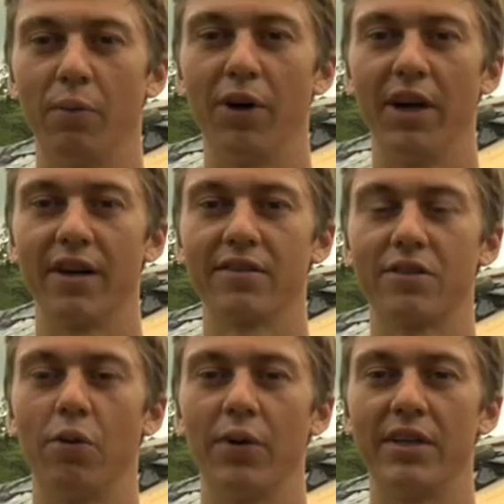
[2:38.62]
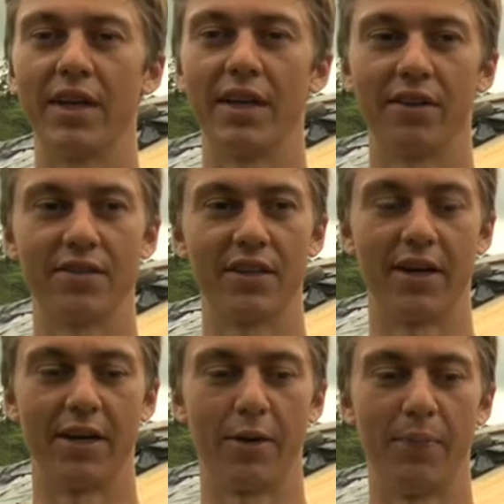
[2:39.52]
bricks. So what we take is
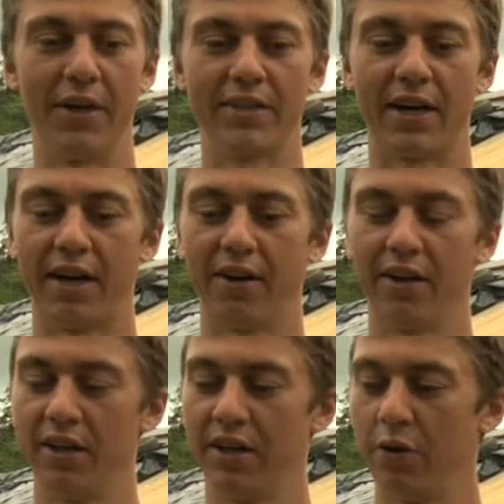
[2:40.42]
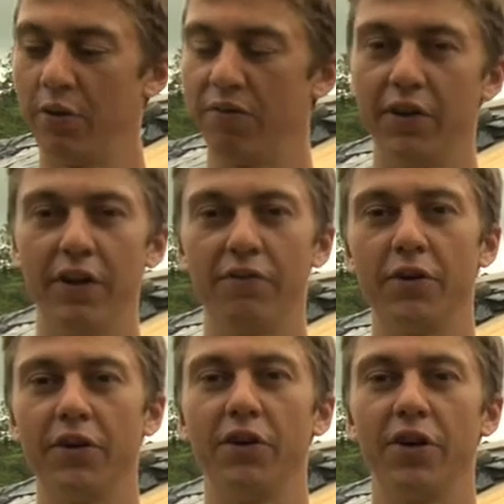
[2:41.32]
a big tire, we fill it
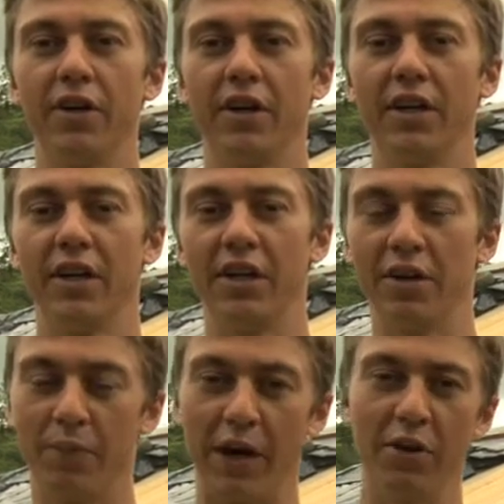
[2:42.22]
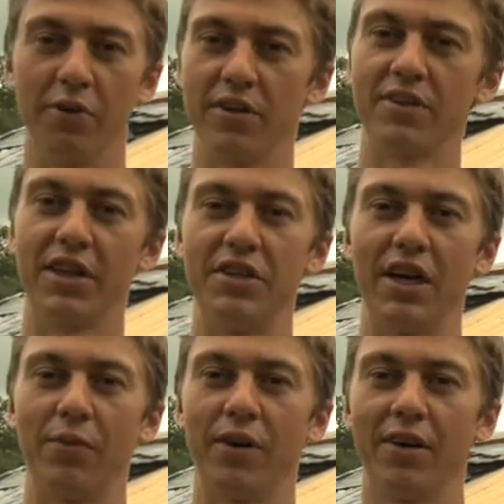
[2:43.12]
full of dirt, pound it with a
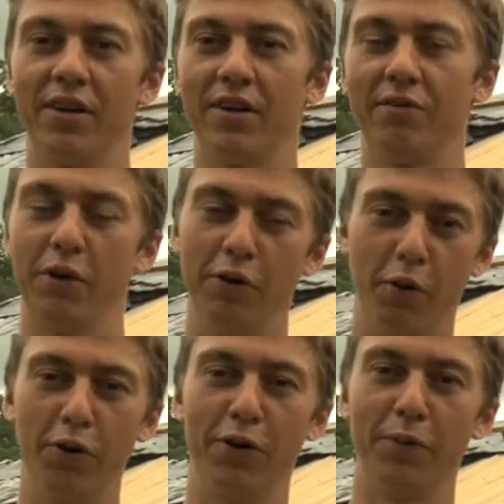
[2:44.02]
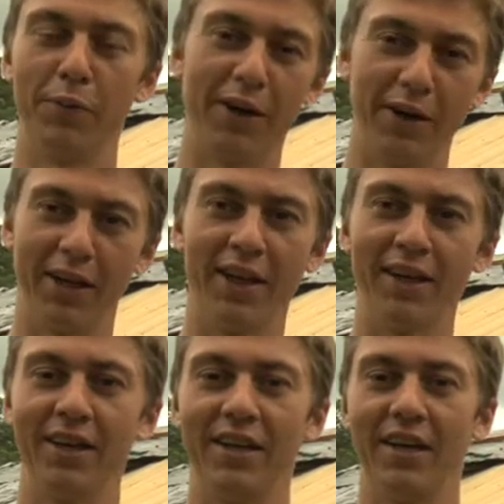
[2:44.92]
sledgehammer, fill it with more dirt, pound it
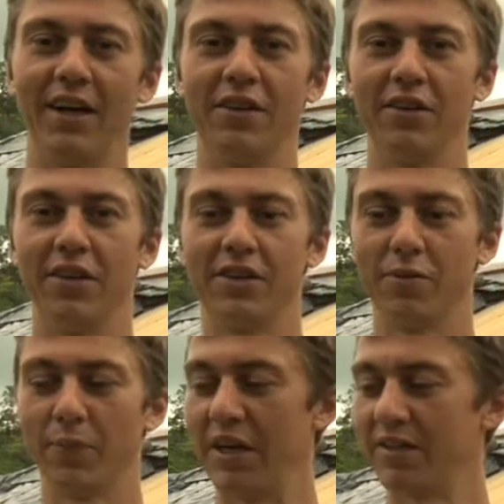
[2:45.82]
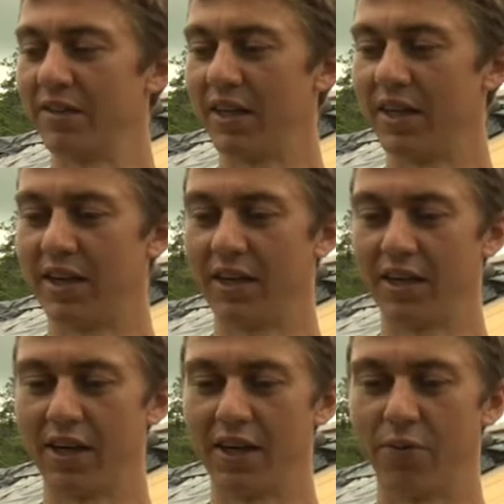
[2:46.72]
again, until it's basically a
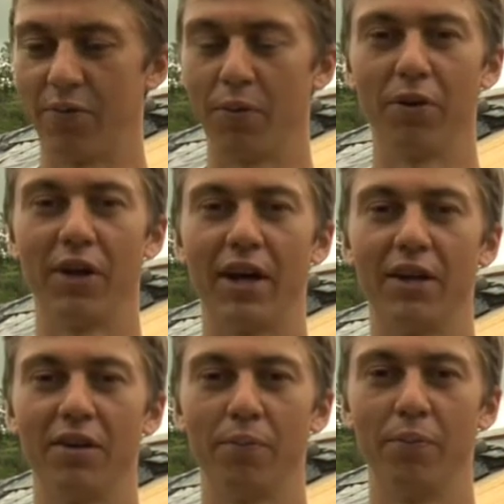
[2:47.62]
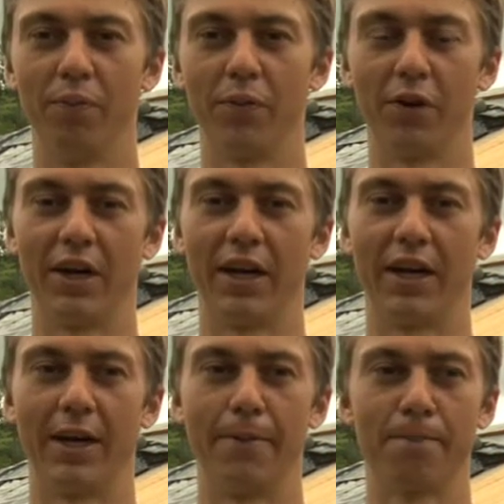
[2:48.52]
rubber-lined or
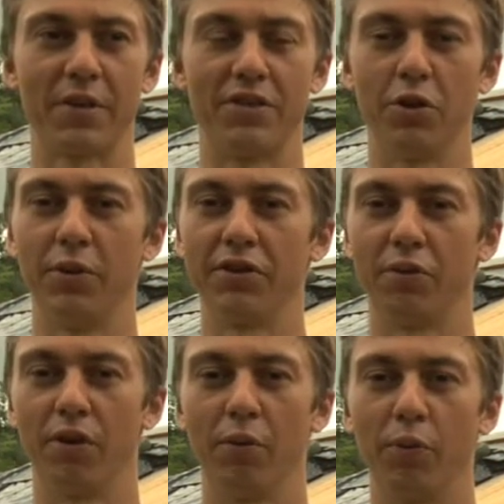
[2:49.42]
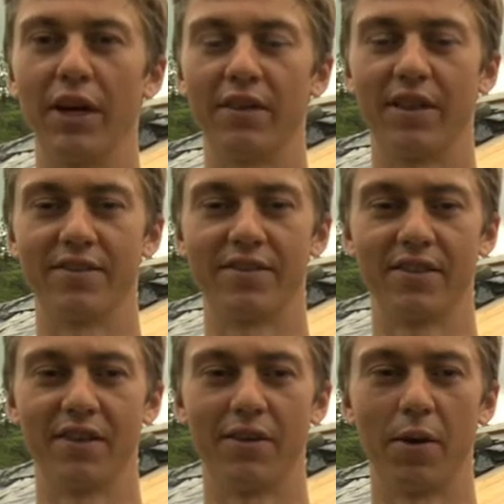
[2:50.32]
a steel-belted rubber brick that's
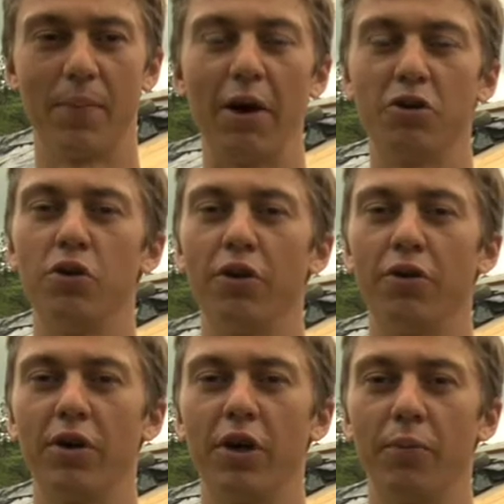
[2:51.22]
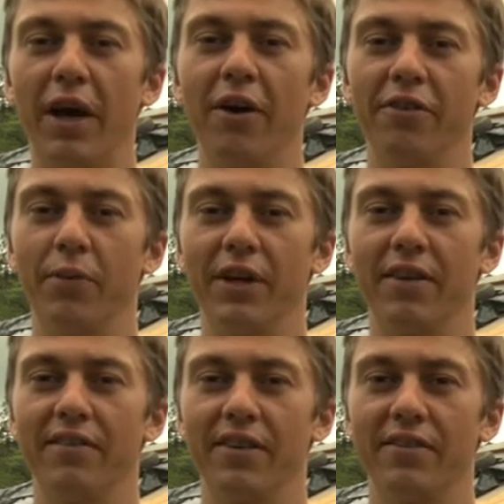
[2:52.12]
about 200 to 300 pounds, depending on
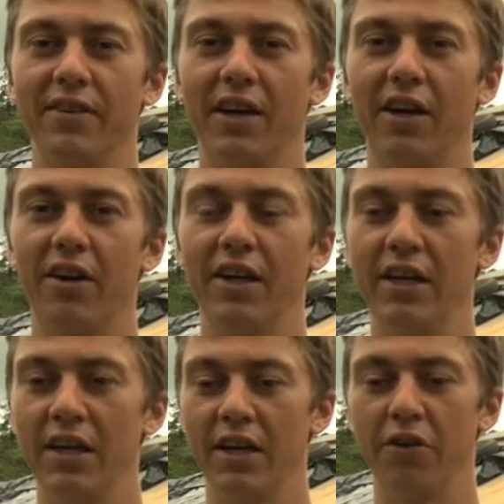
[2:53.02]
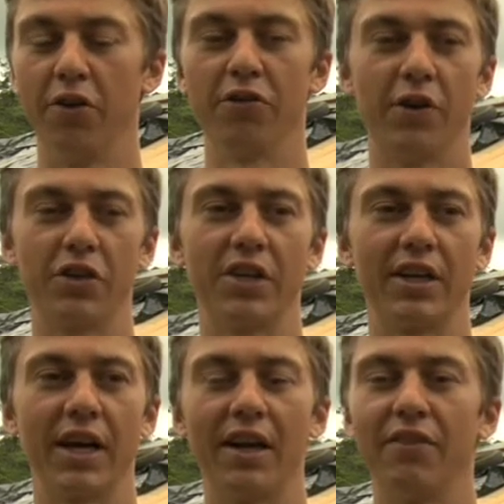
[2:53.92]
the size of the tire. Those function
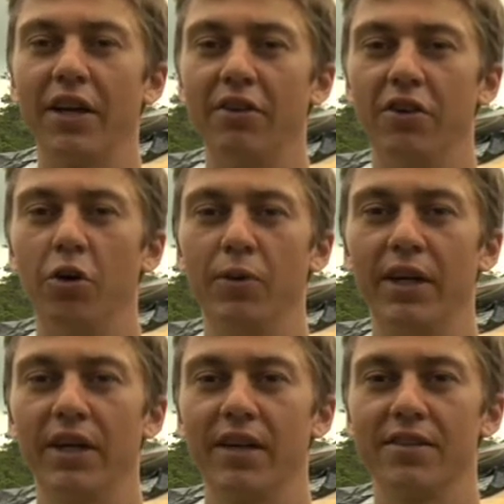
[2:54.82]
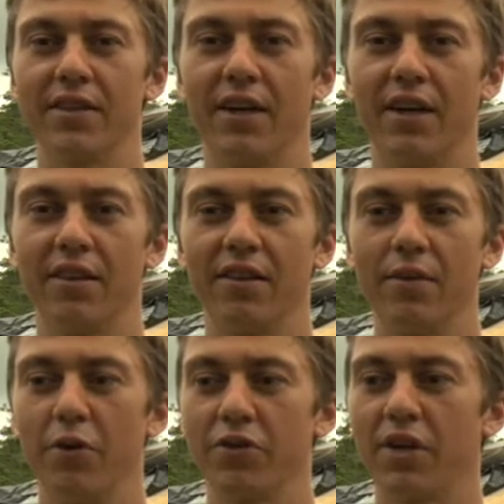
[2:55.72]
kind of like Adobe is the
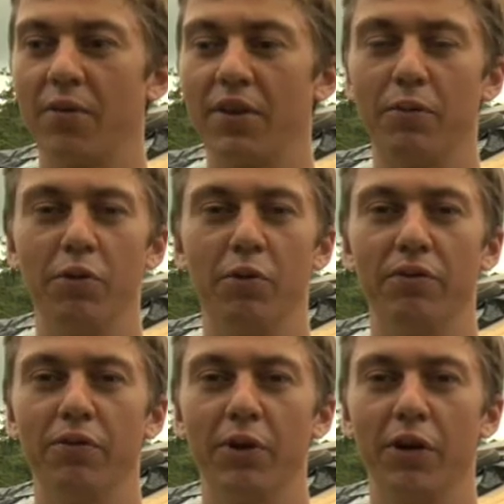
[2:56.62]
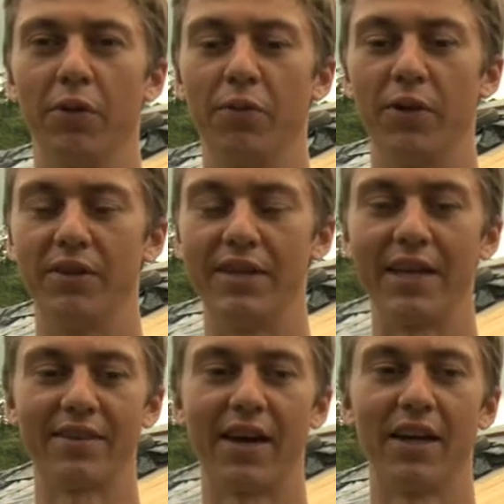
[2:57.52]
most common thing people will be familiar with, but
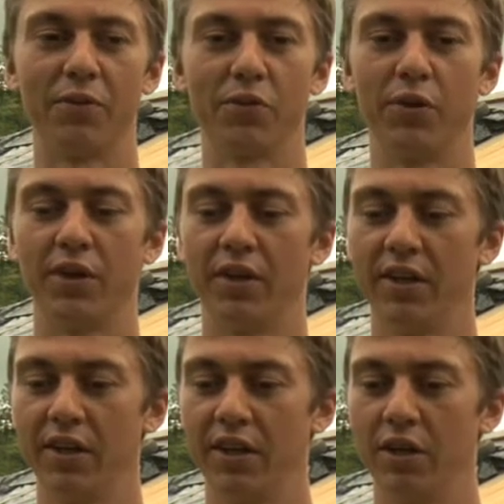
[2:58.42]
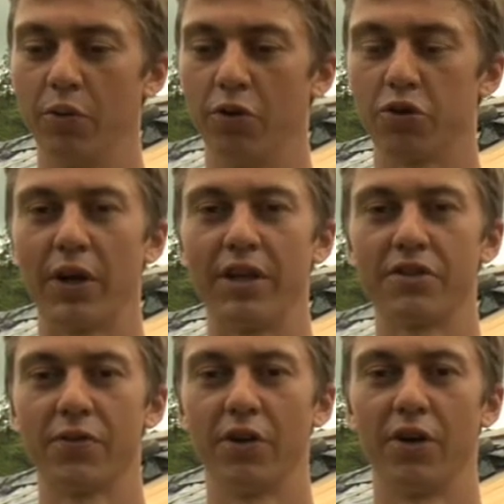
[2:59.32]
dense items will
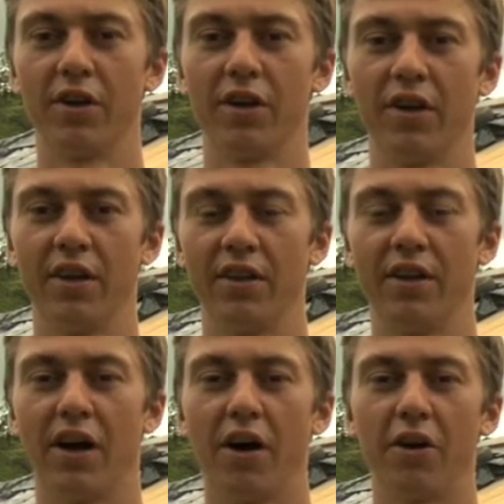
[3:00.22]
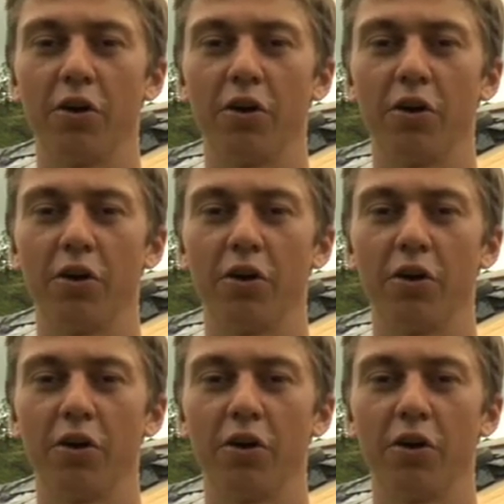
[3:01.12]
transfer the hot or